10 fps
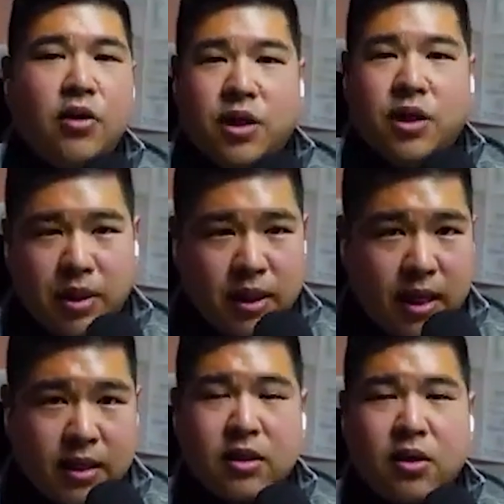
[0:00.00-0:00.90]

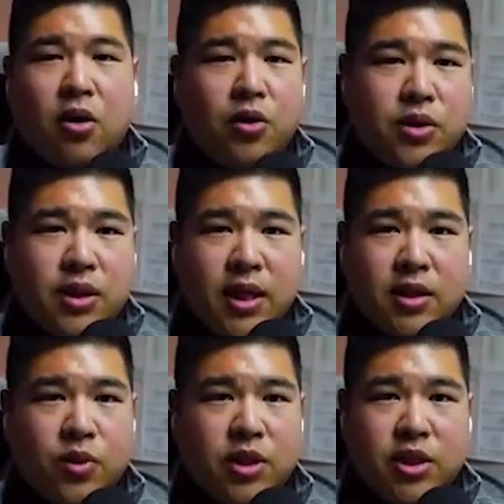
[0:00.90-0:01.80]
USPS, all those
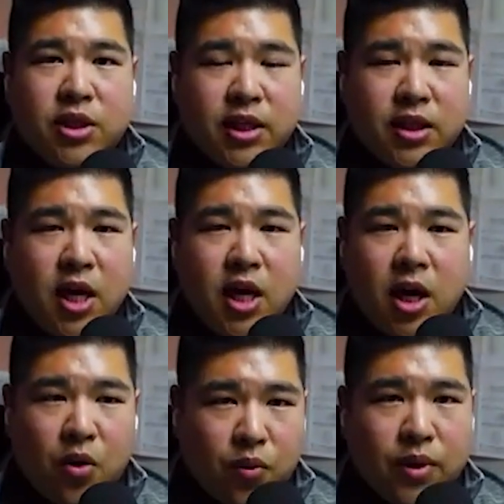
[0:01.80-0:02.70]
things, which is just
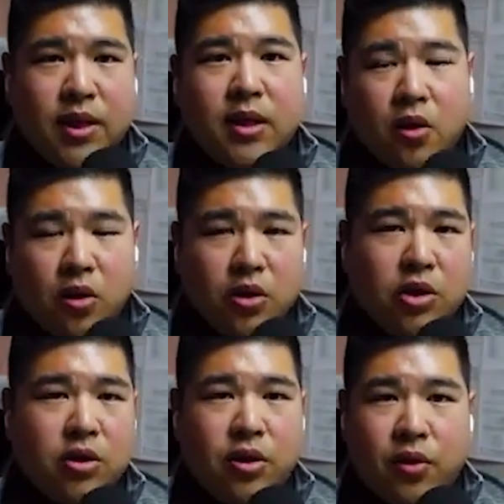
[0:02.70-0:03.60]
a really
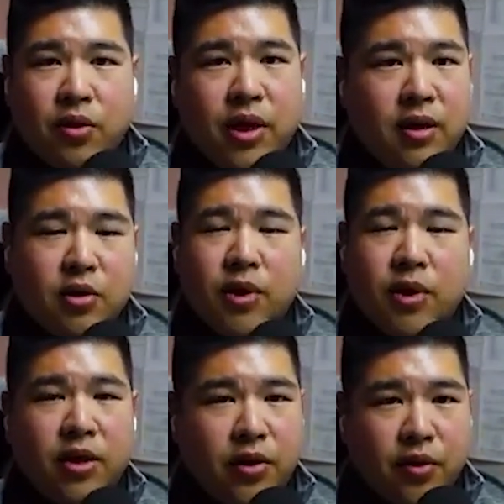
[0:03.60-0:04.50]
large 30,
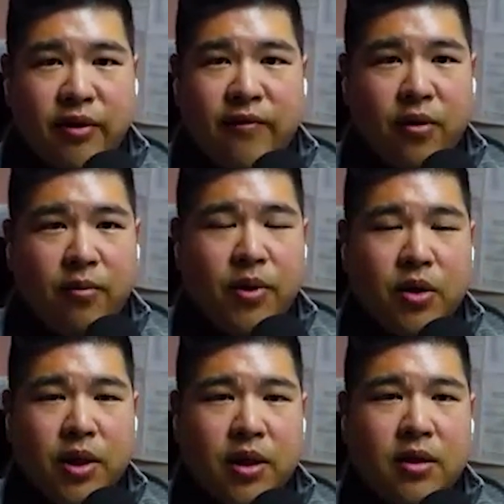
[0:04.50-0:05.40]
20 to 30 foot
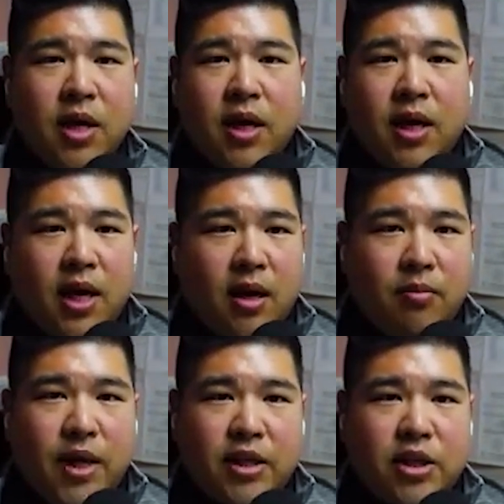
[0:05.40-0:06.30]
building
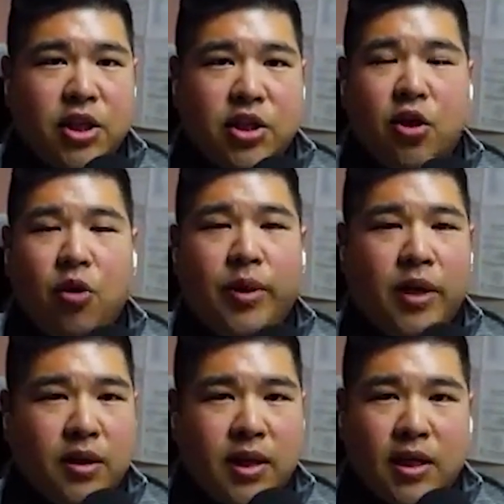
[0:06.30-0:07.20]
um, that's just
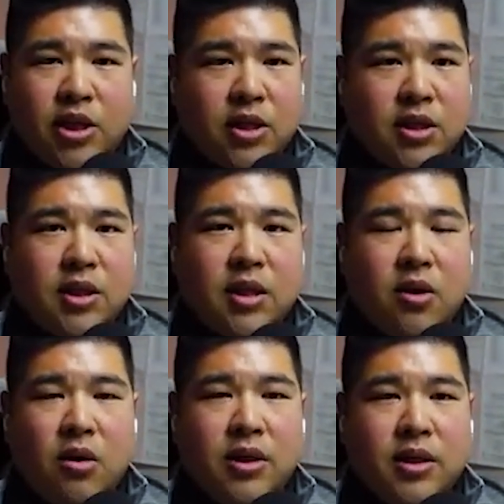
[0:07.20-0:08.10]
open, that just
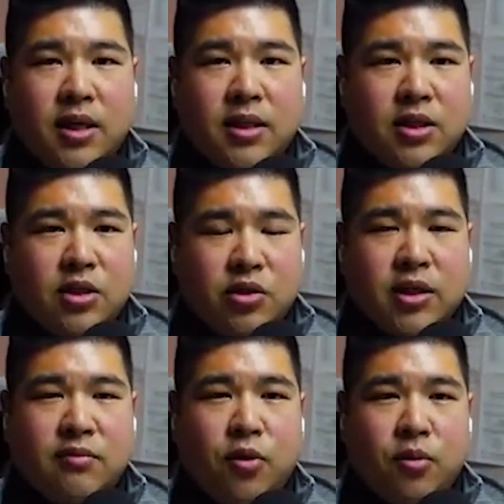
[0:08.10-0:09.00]
all it does is
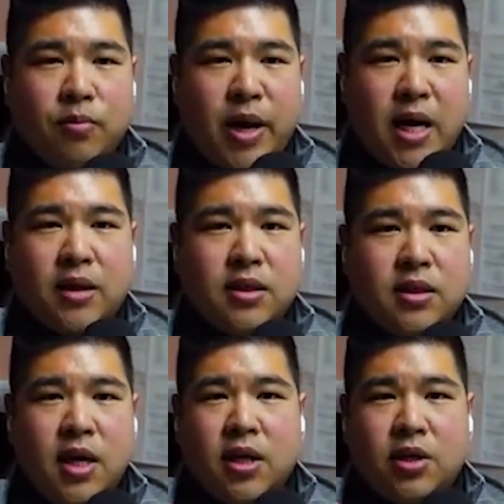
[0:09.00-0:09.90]
transform
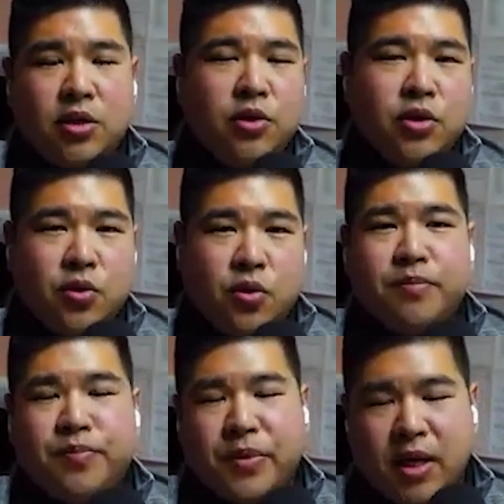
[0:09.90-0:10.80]
pallets to your
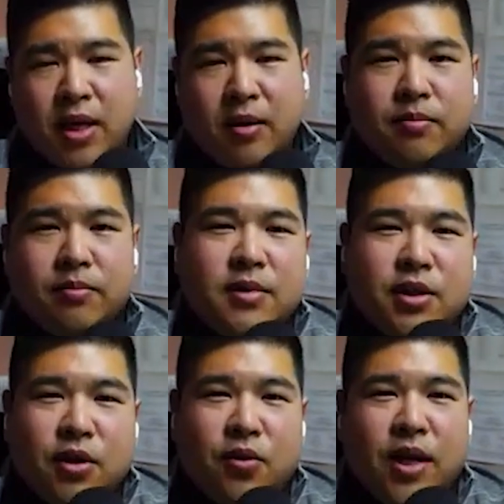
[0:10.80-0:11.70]
door. Um,
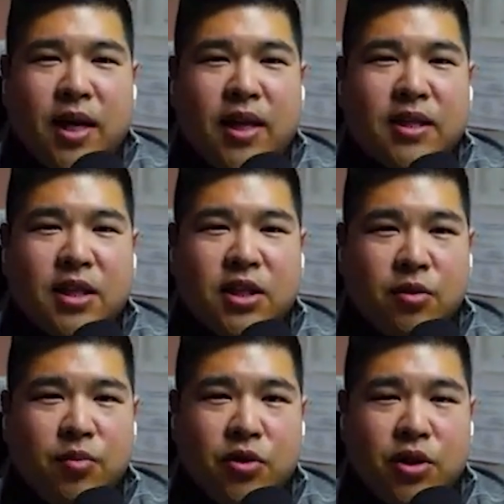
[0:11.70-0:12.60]
so that that's
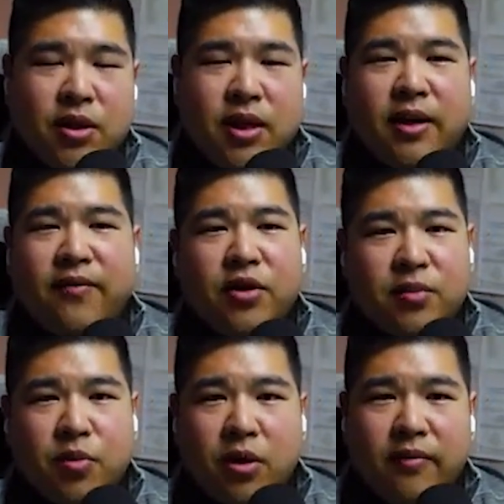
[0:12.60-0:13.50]
distribution at a very
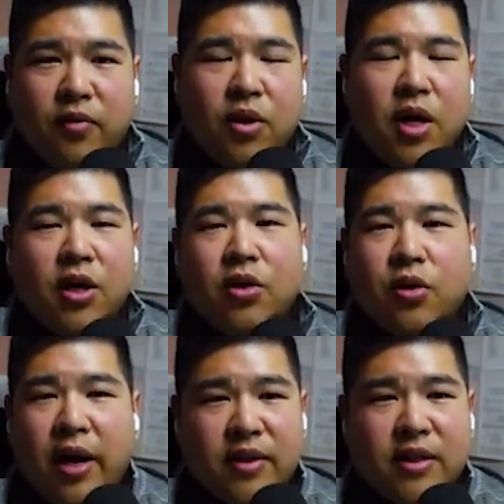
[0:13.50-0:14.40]
small level. You
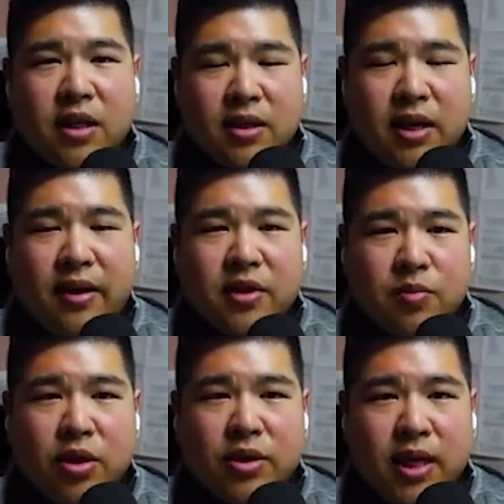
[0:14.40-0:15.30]
know, I have a, I have a
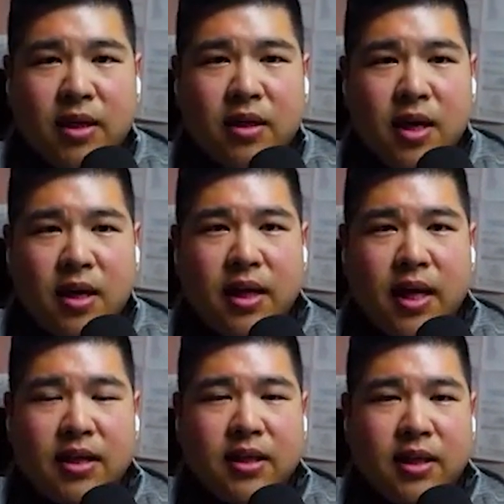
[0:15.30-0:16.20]
small tenant
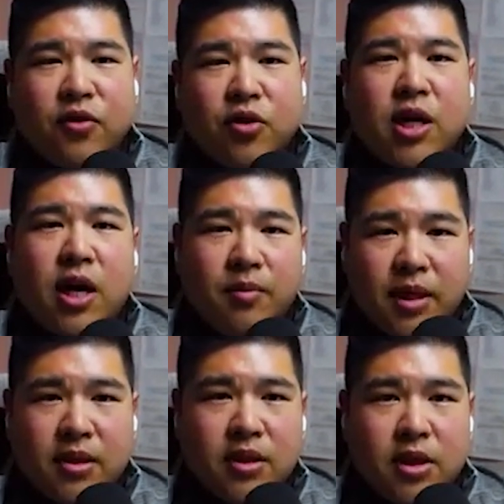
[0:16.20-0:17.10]
that delivers
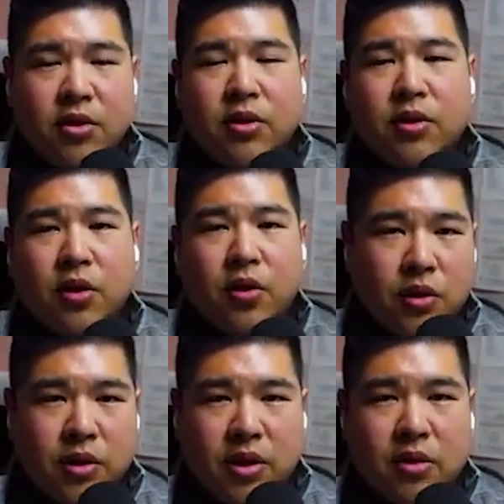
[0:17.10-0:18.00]
hummus to their
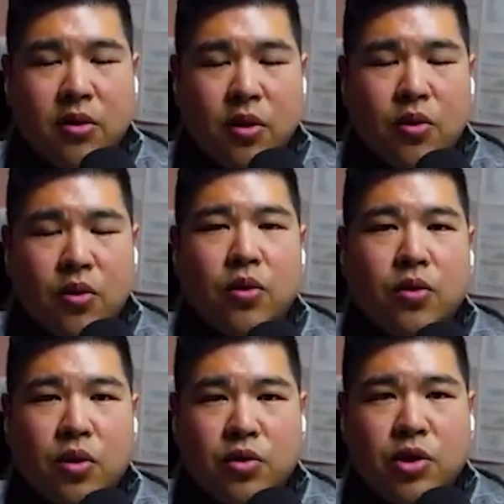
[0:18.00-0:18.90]
local local
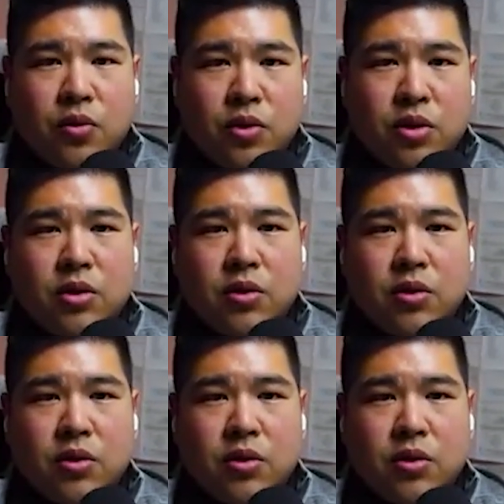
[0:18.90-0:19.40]
grocery stores.